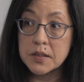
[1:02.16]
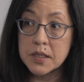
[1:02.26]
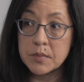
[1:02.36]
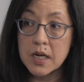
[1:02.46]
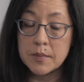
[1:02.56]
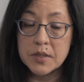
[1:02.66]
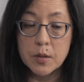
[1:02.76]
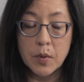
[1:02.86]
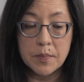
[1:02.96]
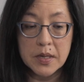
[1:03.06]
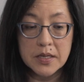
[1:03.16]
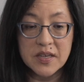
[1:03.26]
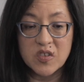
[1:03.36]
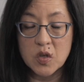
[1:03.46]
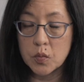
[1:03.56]
Sometimes there might be a
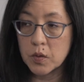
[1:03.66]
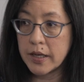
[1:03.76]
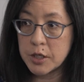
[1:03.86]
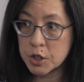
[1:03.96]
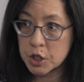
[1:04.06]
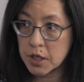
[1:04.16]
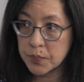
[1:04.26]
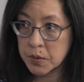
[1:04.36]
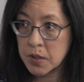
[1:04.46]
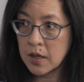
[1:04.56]
difficult relationship